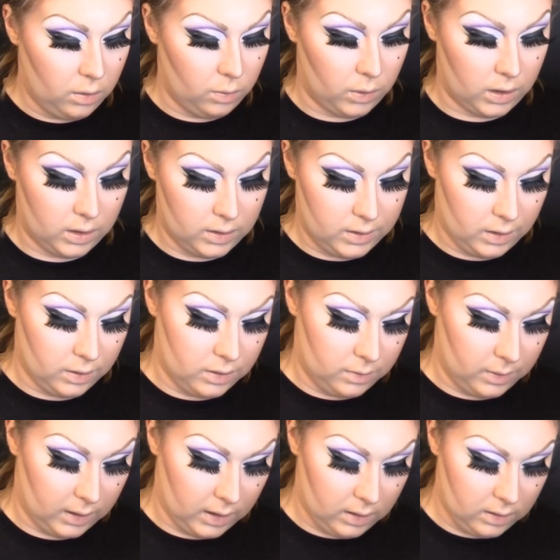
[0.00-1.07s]
we're going to start
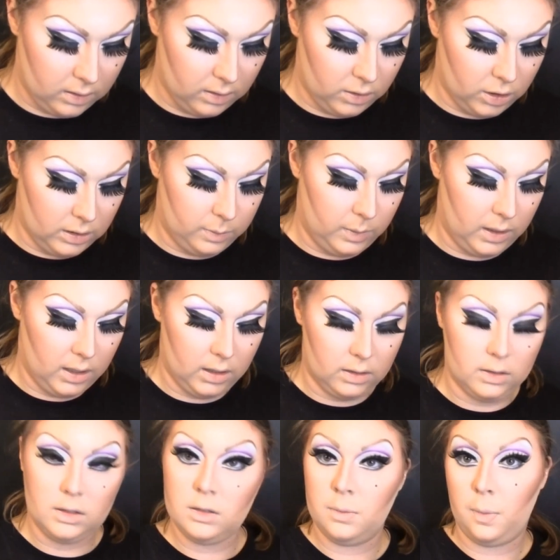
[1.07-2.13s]
doing it just
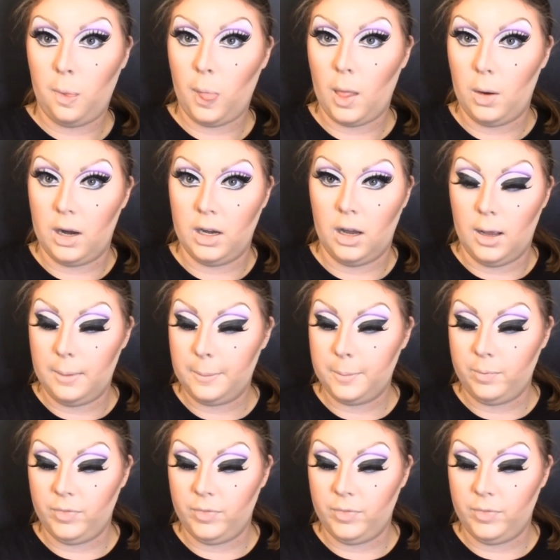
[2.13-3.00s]
because, why not?